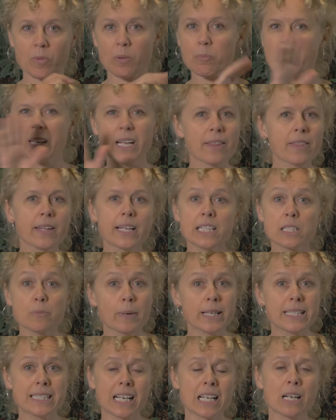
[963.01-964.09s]
But nothing has
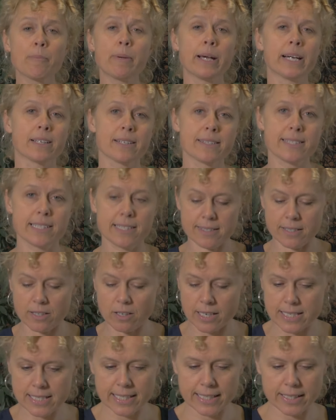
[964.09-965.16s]
been done about it since the
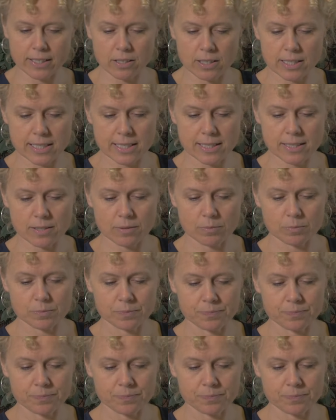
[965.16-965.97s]
1990s.